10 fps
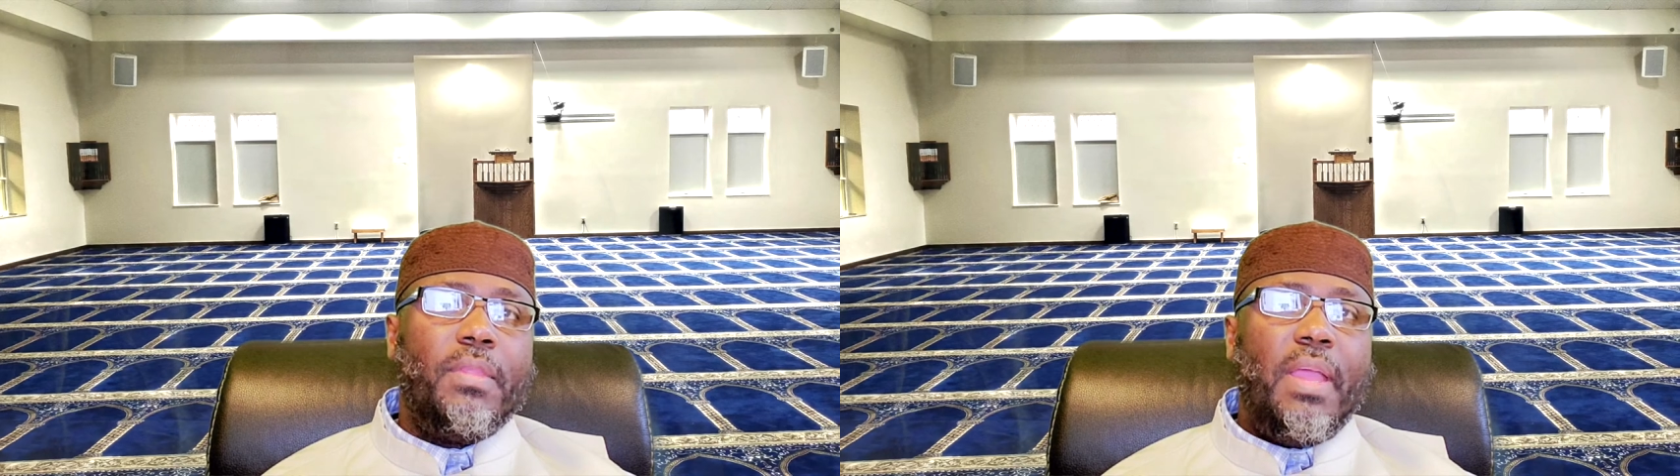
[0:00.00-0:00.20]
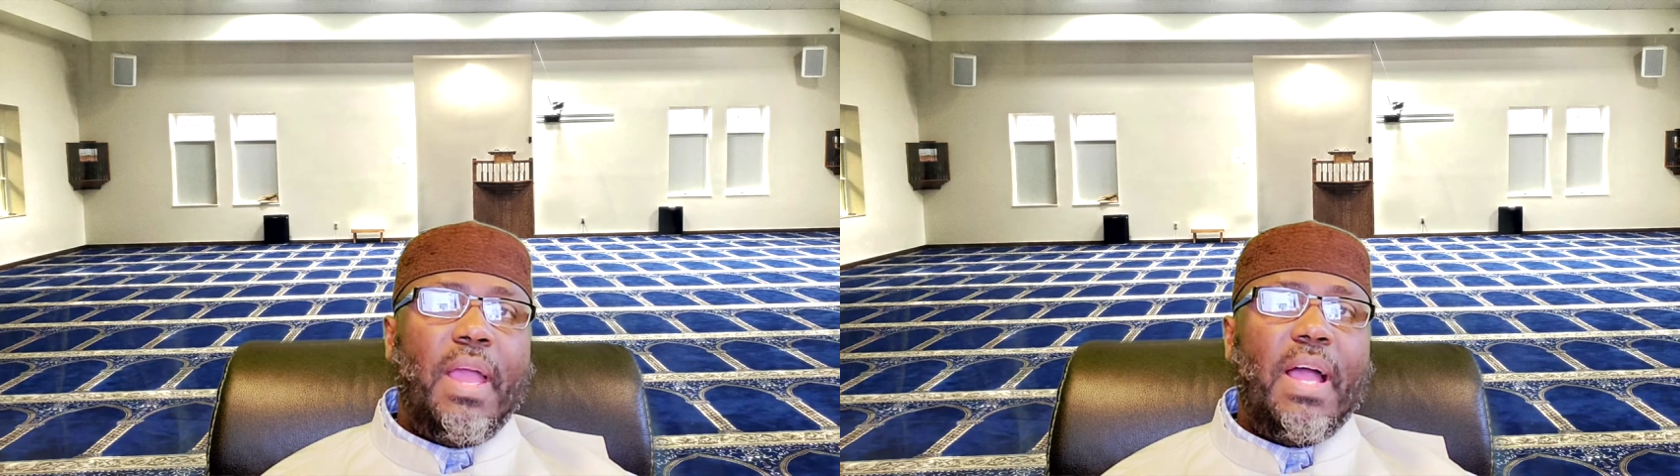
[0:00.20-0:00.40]

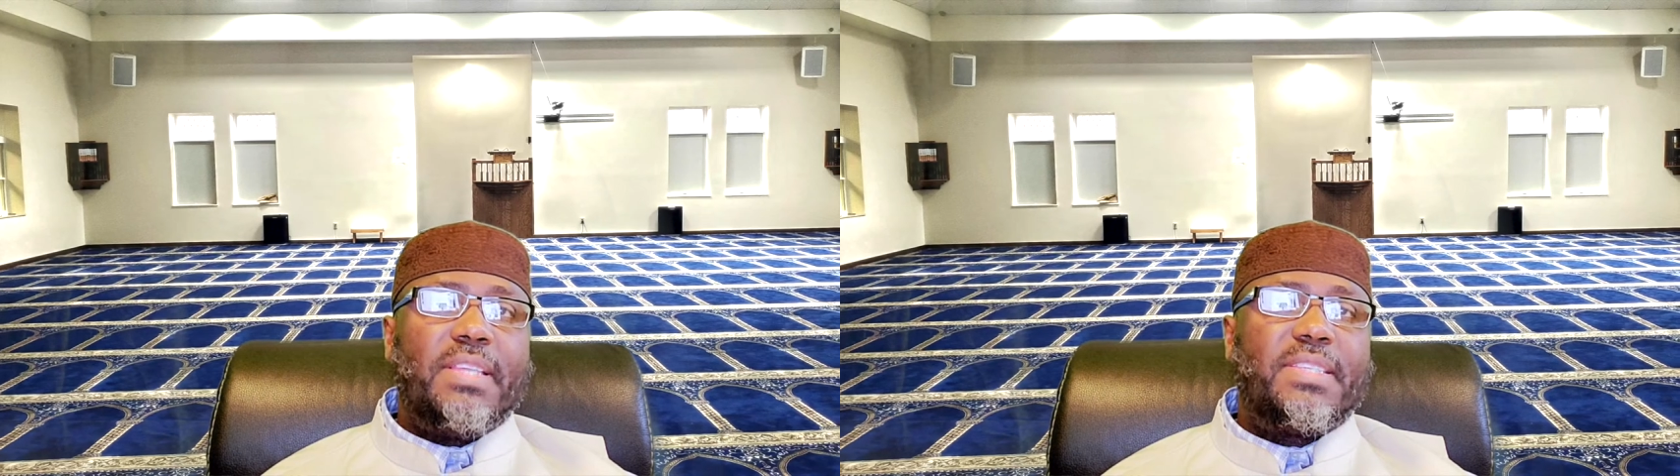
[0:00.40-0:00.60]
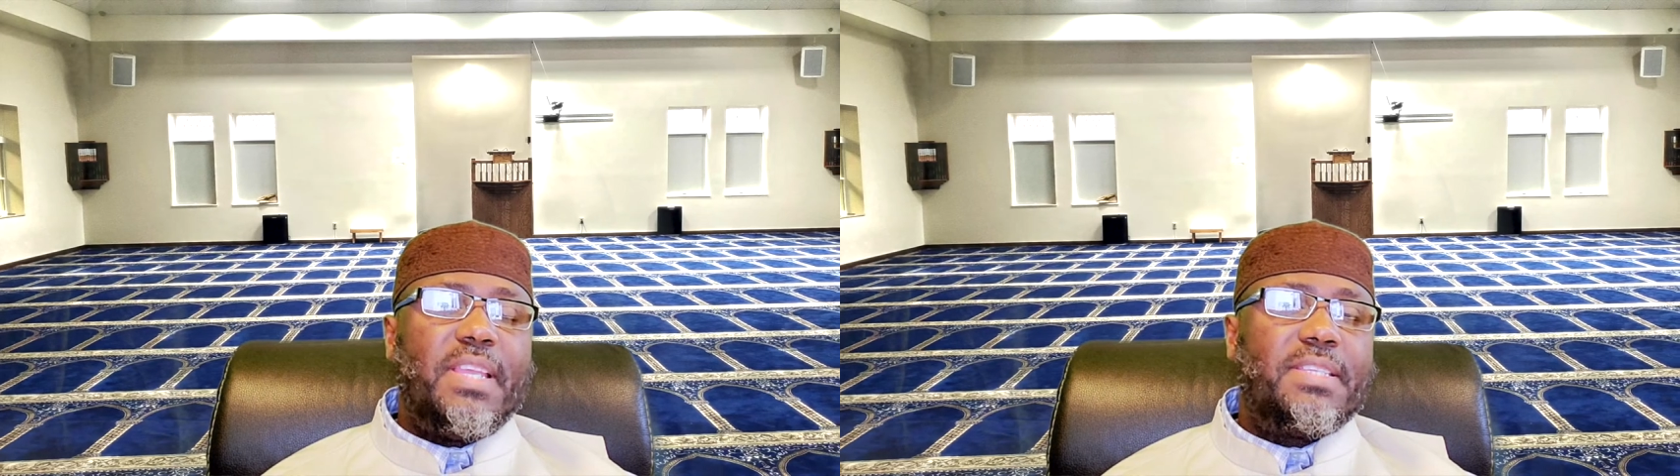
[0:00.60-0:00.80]

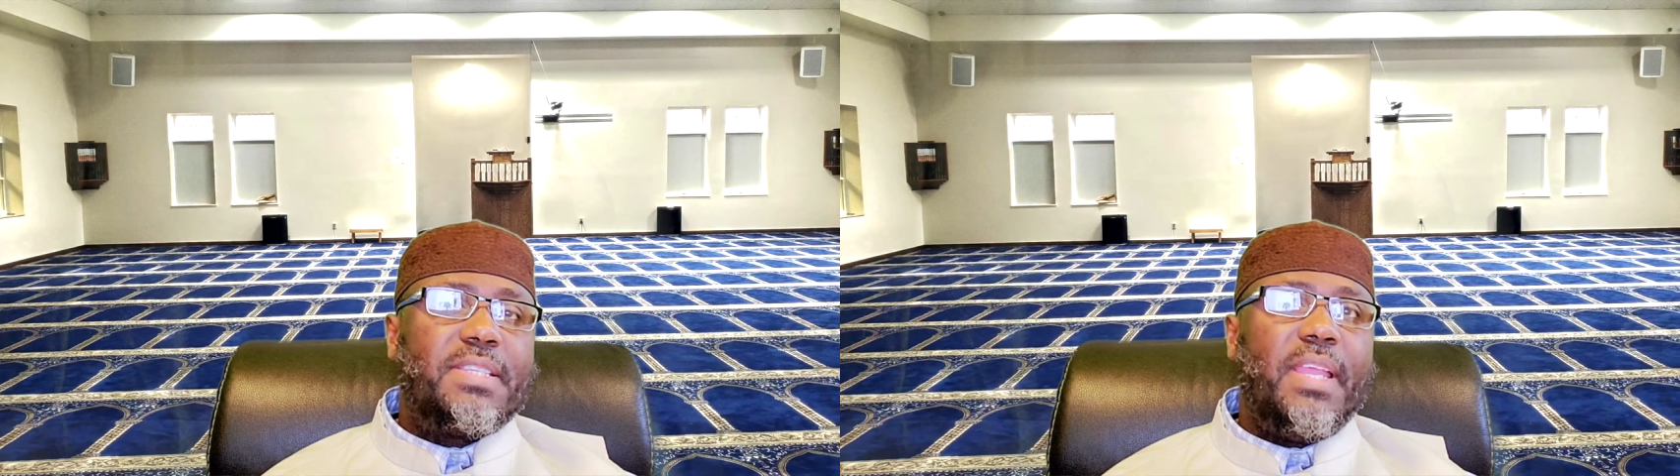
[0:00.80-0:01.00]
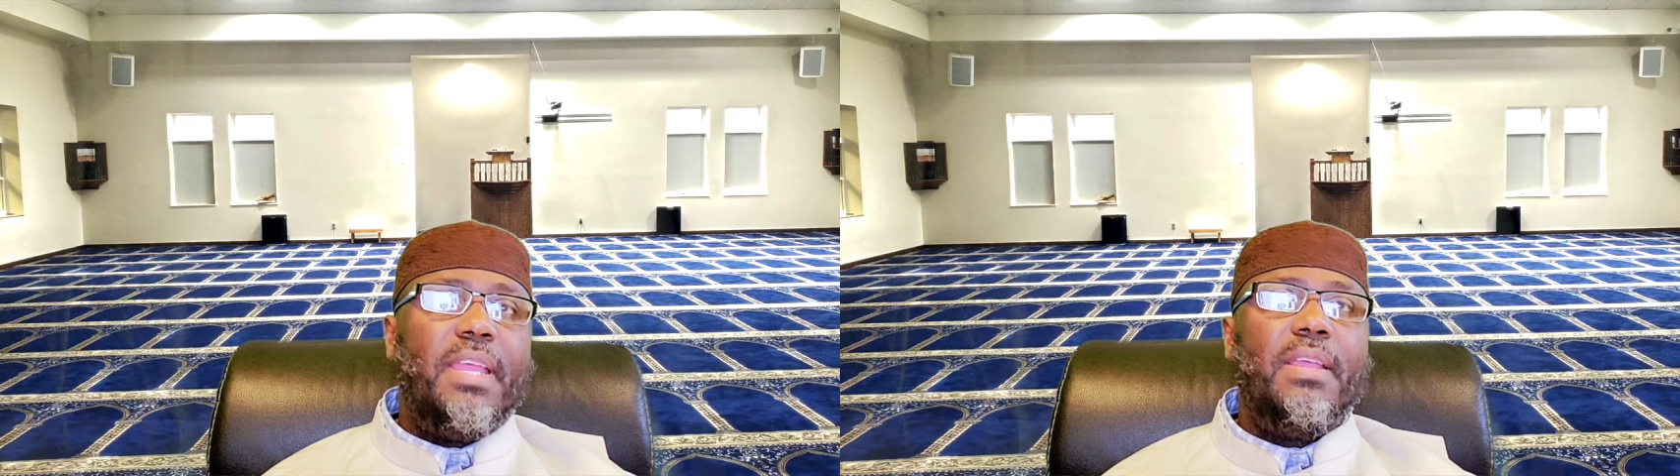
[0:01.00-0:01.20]

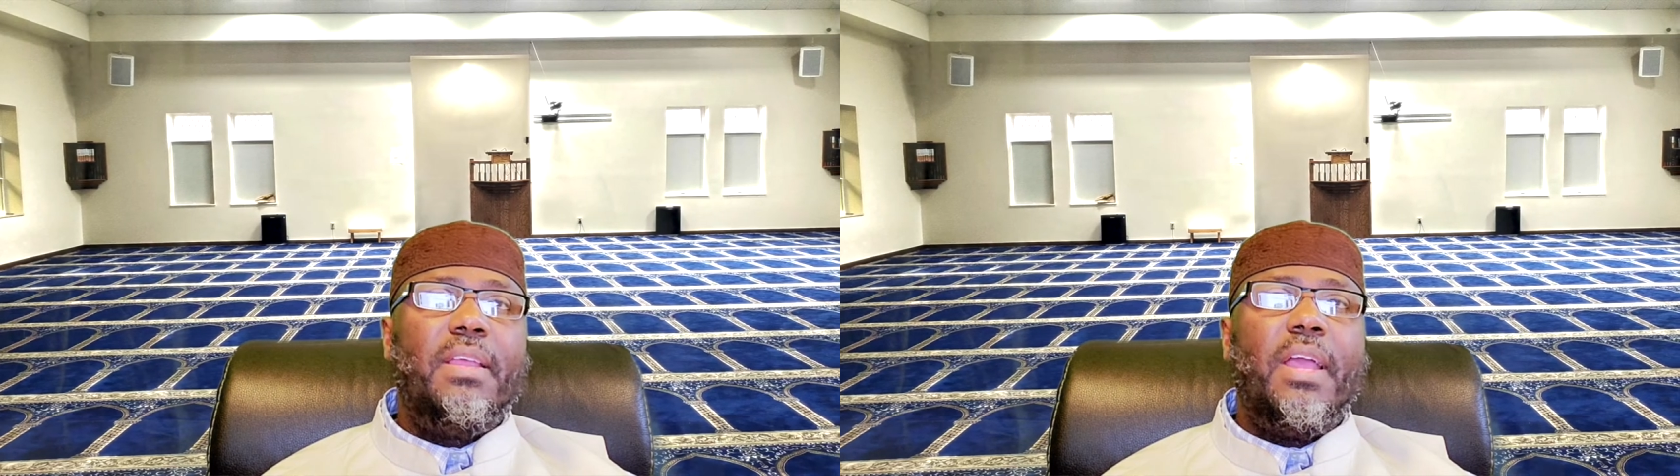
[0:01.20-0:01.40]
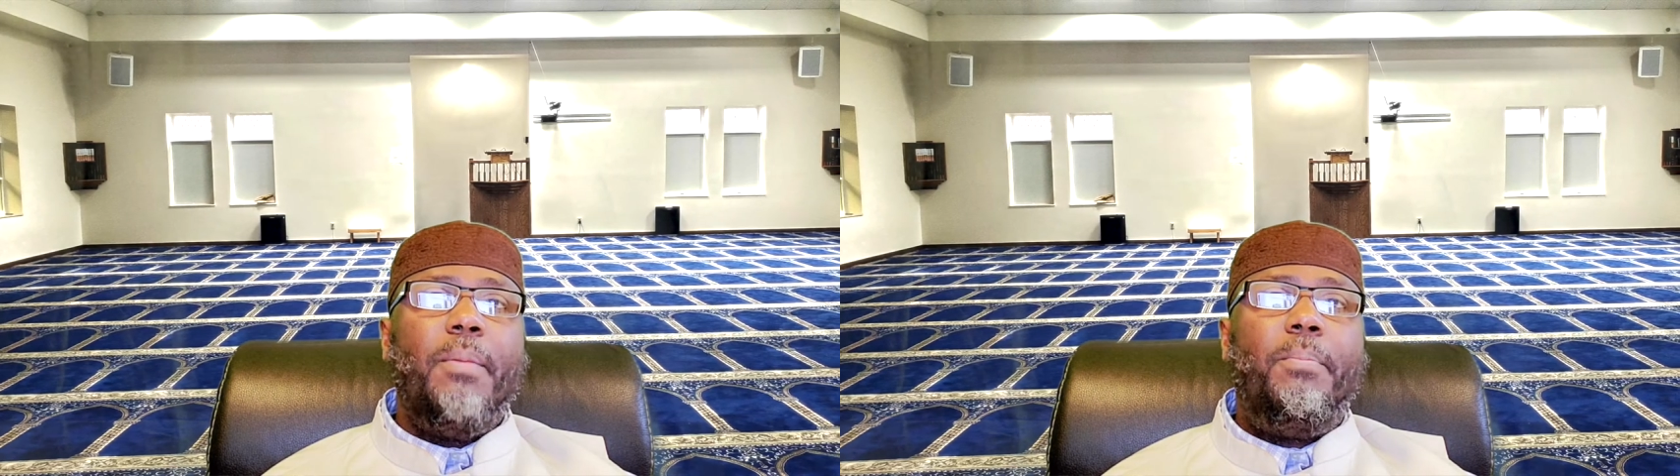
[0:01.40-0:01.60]

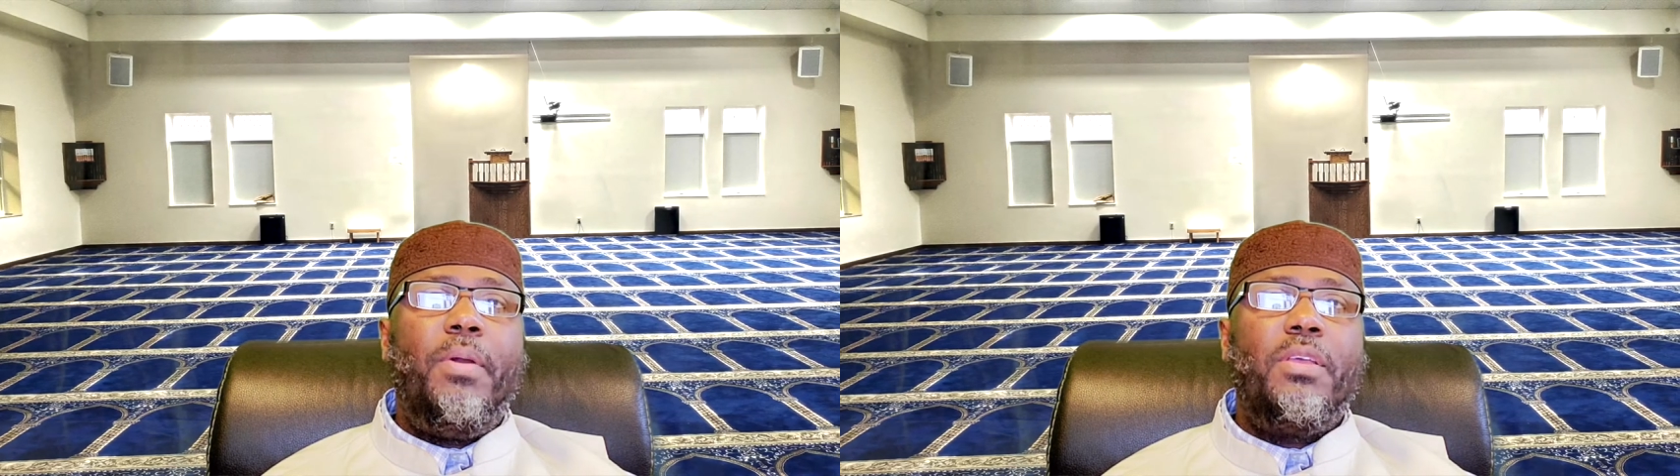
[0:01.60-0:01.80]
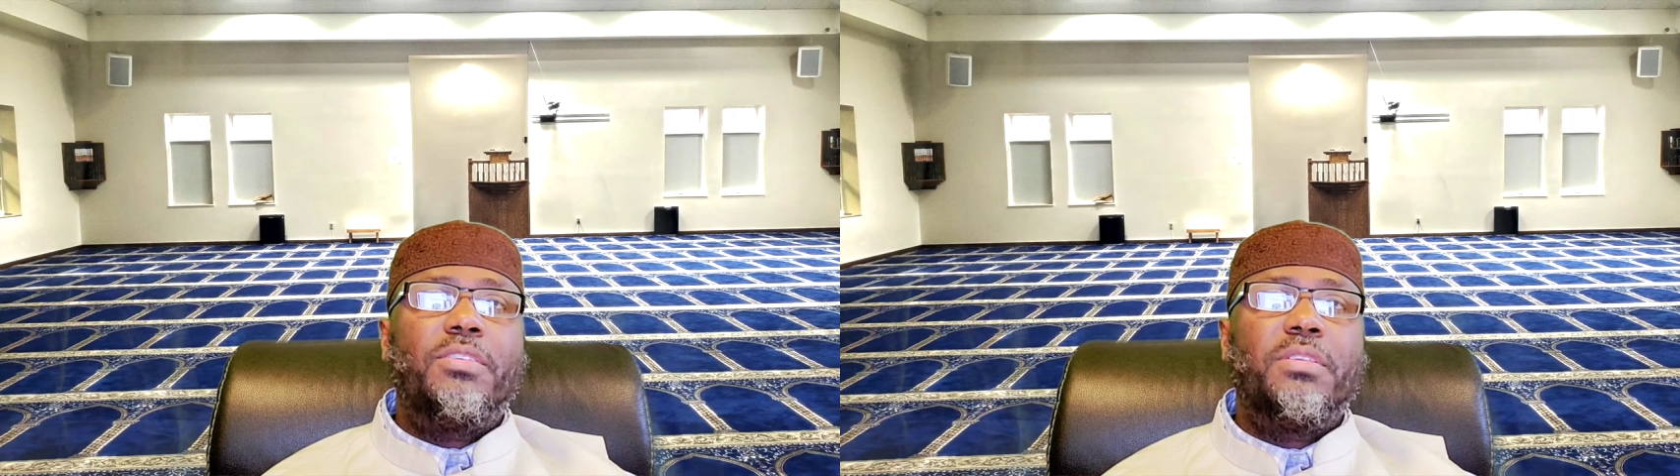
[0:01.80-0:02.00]
assisting a
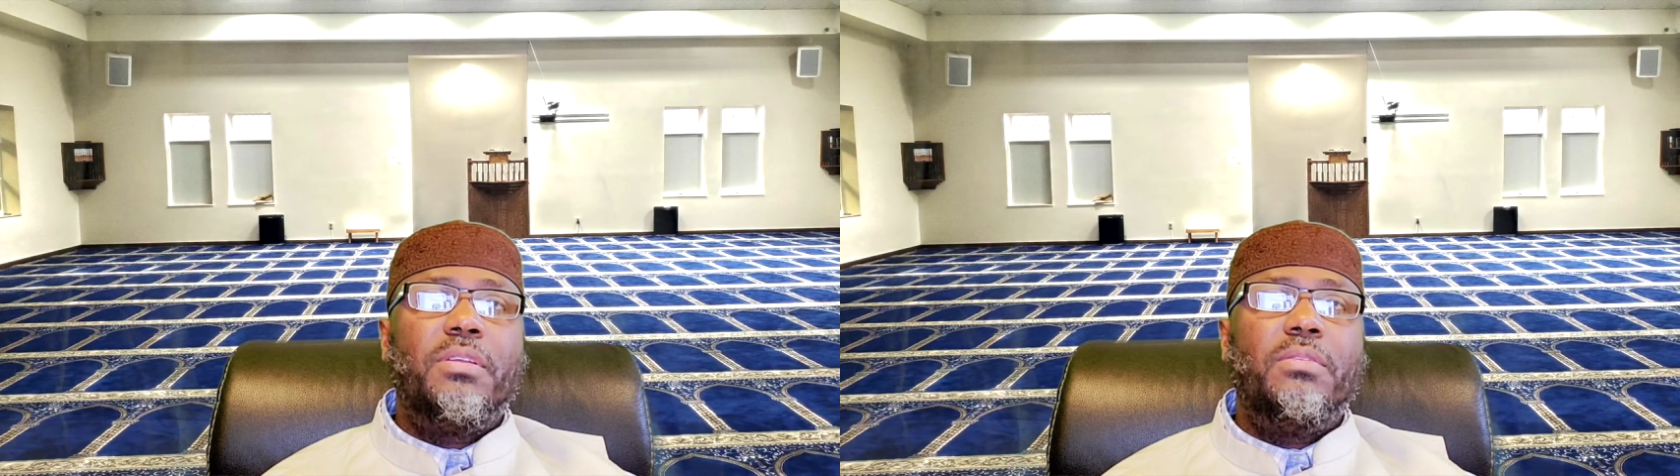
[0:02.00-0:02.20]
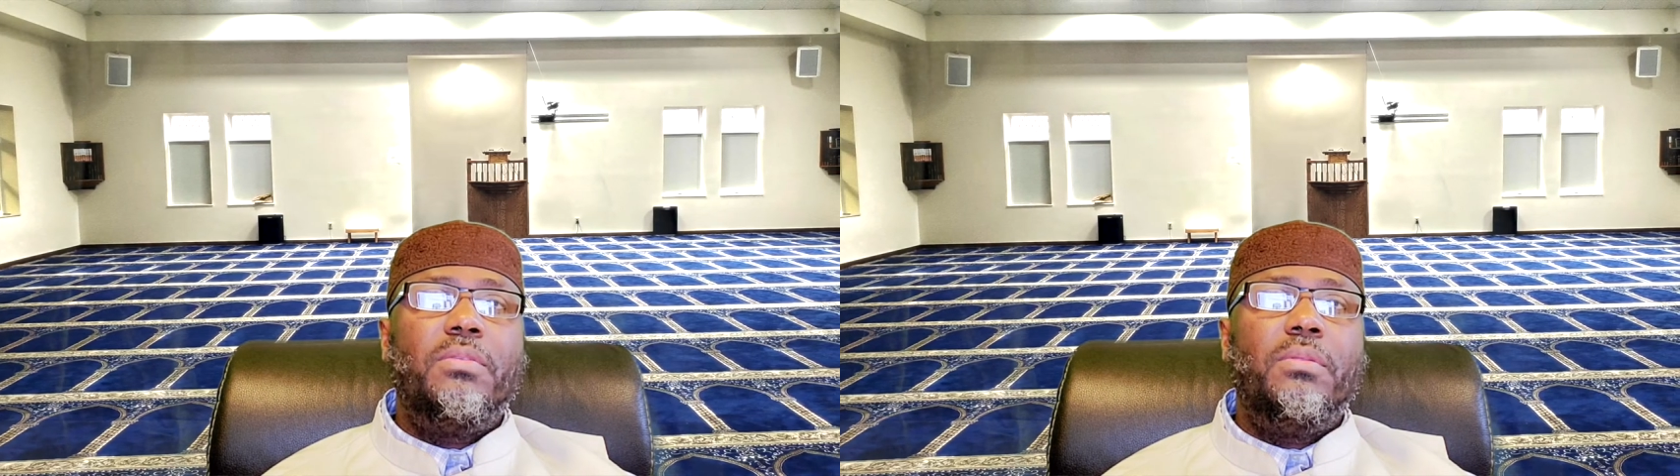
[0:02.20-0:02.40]

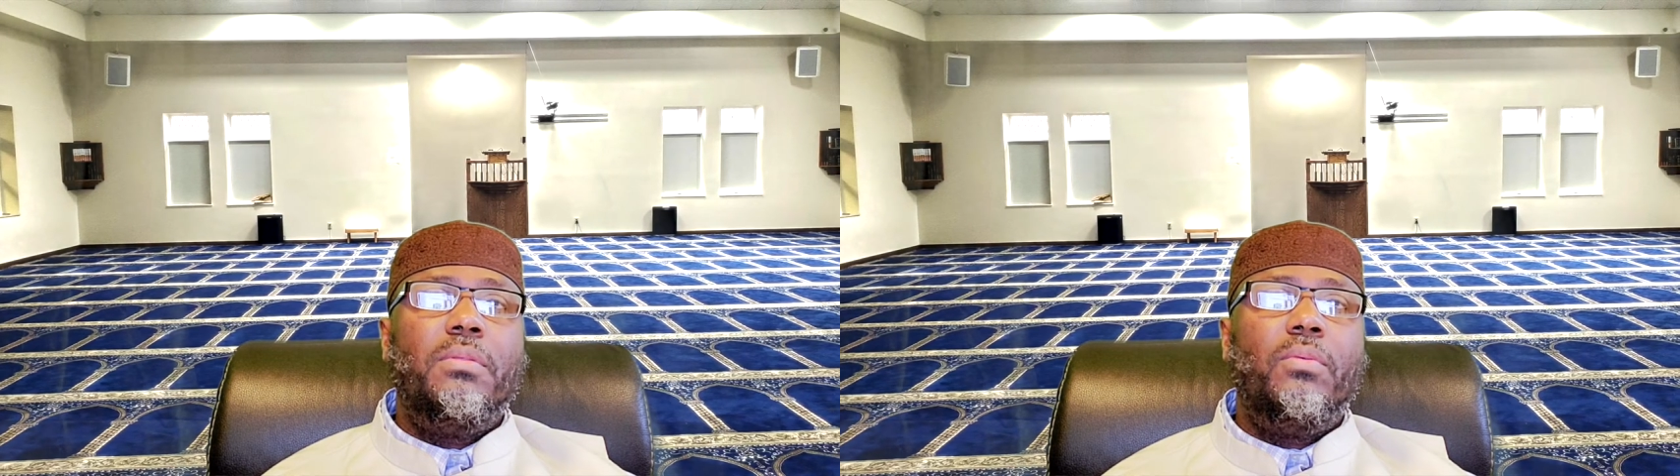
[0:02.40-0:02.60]
person